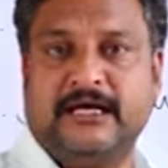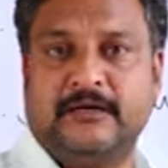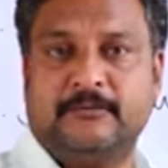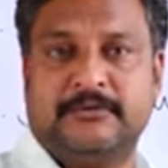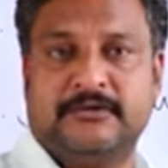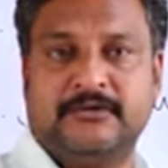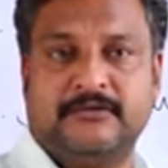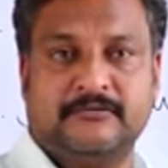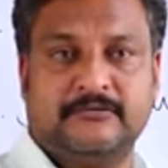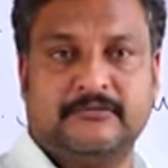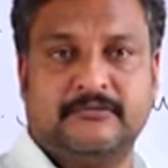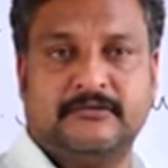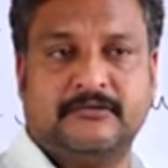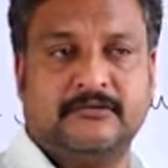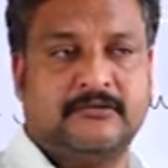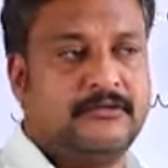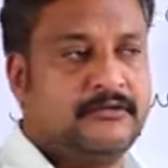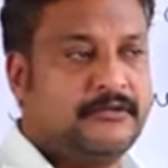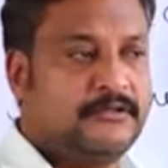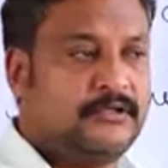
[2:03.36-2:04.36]
up,
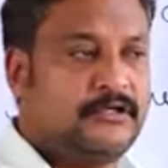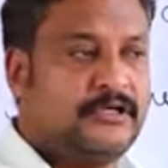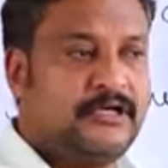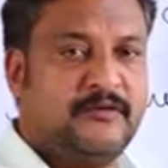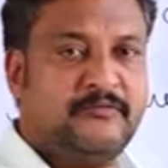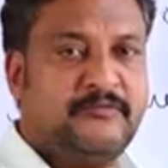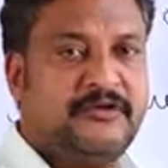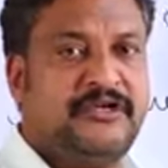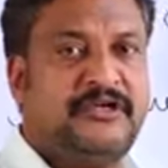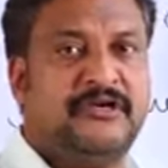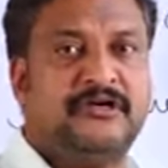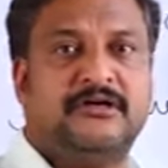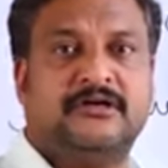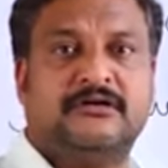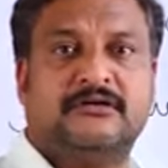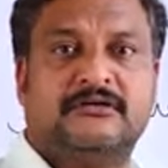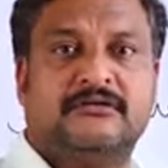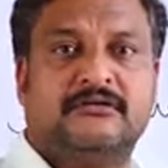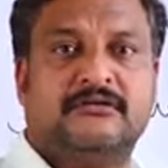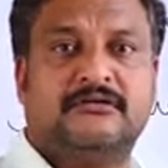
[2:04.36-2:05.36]
come
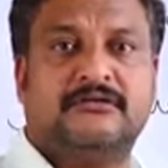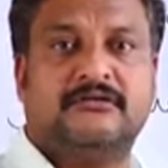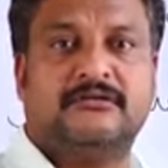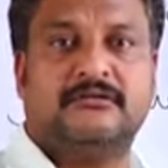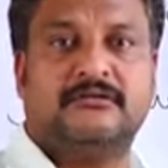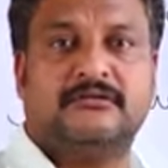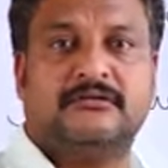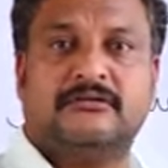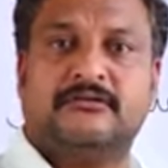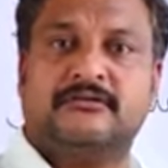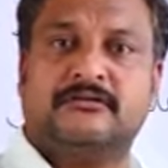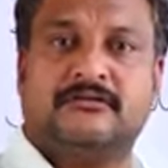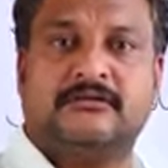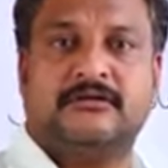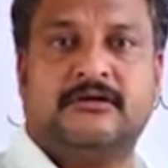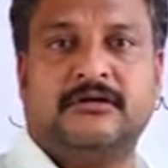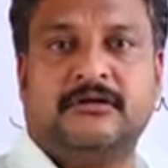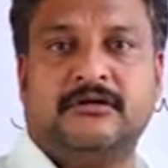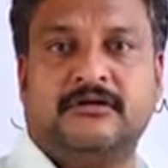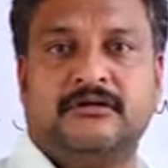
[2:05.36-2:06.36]
here,
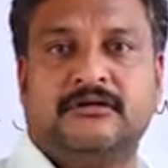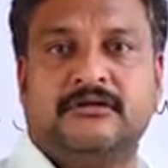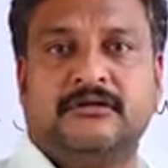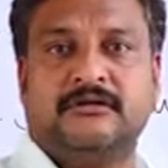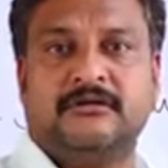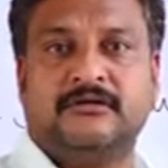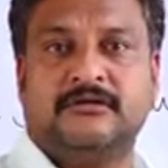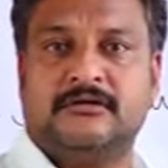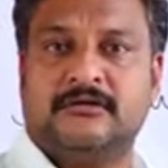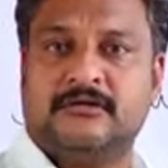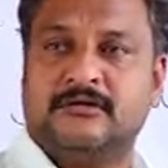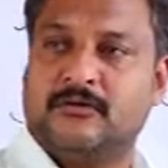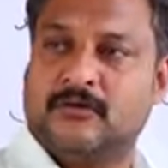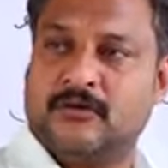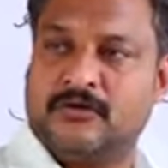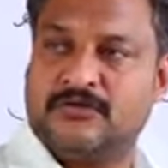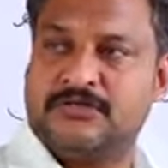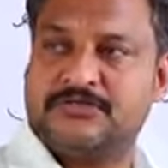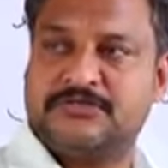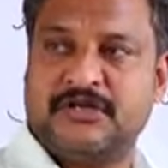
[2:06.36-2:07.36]

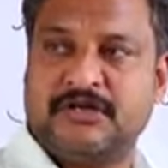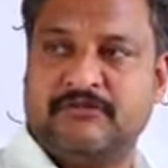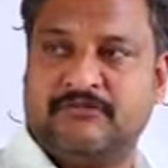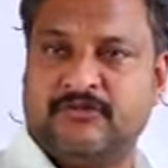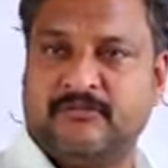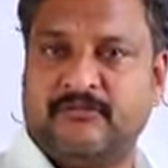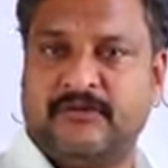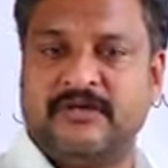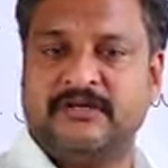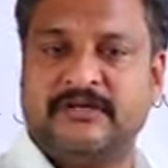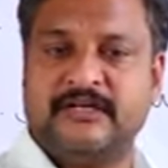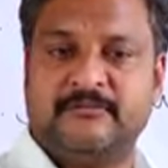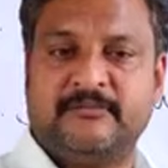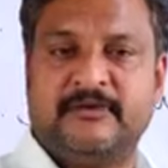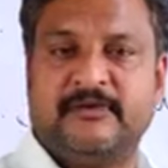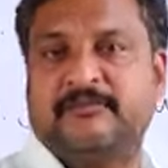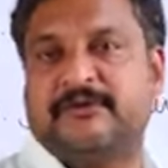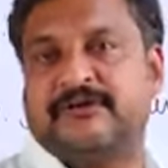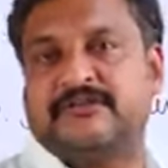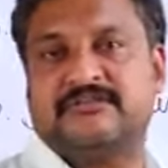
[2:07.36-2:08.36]
go to the staff room and get
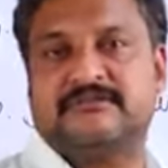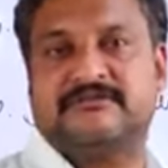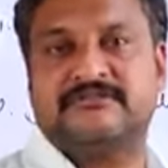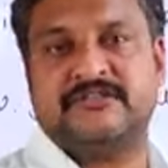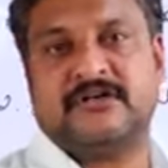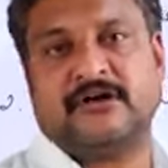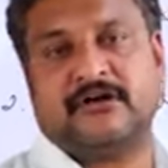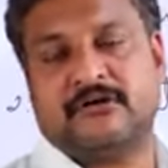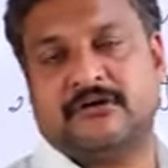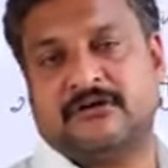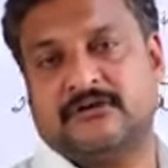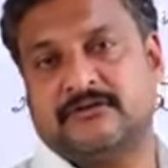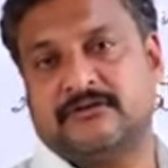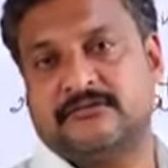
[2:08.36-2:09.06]
me a piece of chalk.